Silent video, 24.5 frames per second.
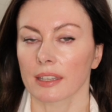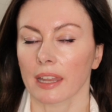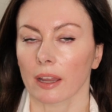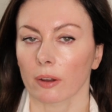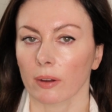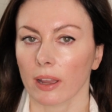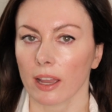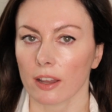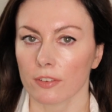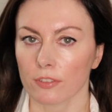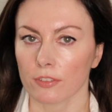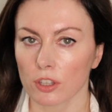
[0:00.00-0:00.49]

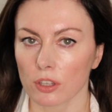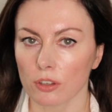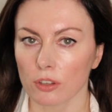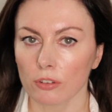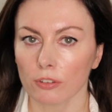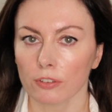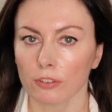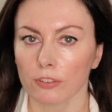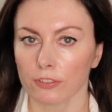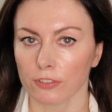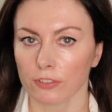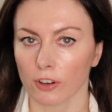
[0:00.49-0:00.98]
Now, have
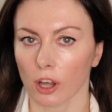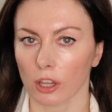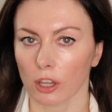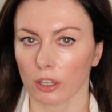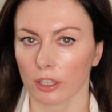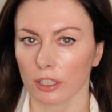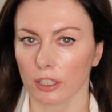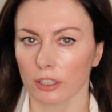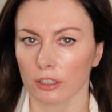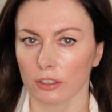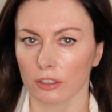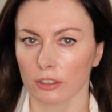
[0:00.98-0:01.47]
you
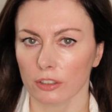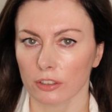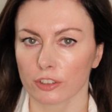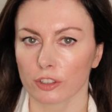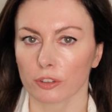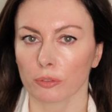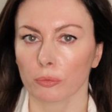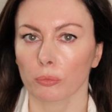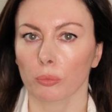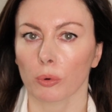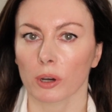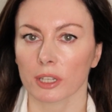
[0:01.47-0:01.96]
fallen
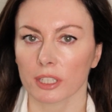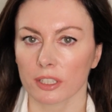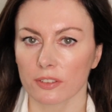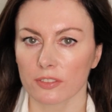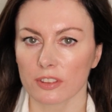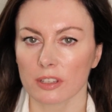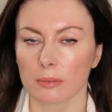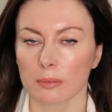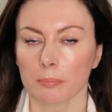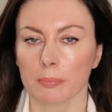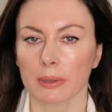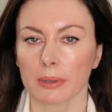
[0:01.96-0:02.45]
for one
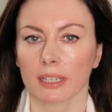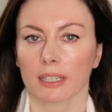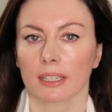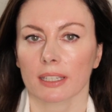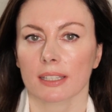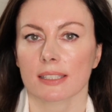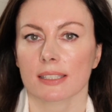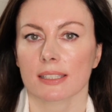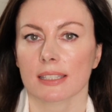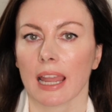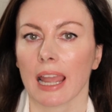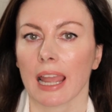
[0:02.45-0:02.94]
of the
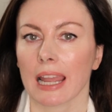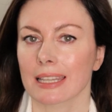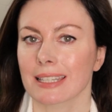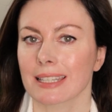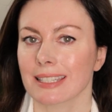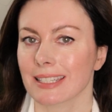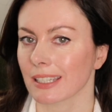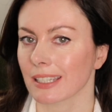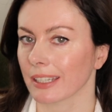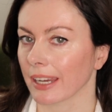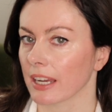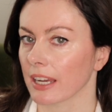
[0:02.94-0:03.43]
biggest
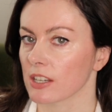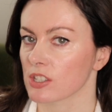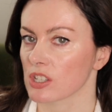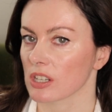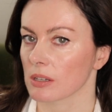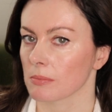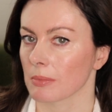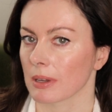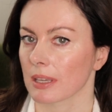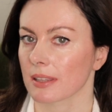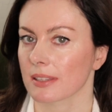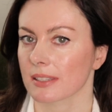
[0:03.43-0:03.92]

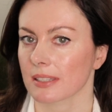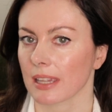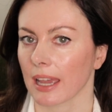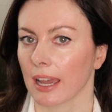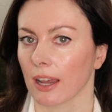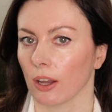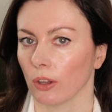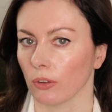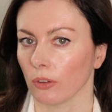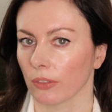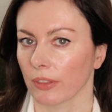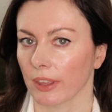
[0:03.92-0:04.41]
anti-aging myths
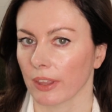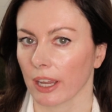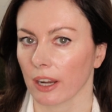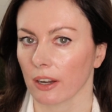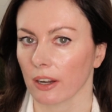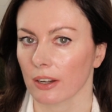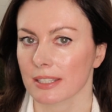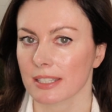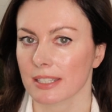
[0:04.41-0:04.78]
out there?